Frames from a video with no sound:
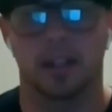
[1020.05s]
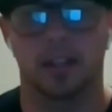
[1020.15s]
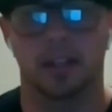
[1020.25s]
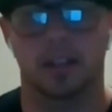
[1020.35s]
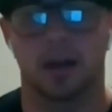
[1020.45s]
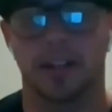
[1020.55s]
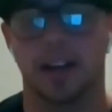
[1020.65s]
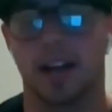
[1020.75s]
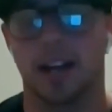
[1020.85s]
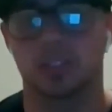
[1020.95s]
out of
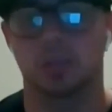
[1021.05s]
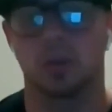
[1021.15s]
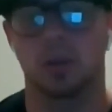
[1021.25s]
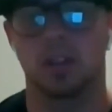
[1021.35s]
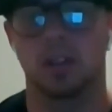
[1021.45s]
high school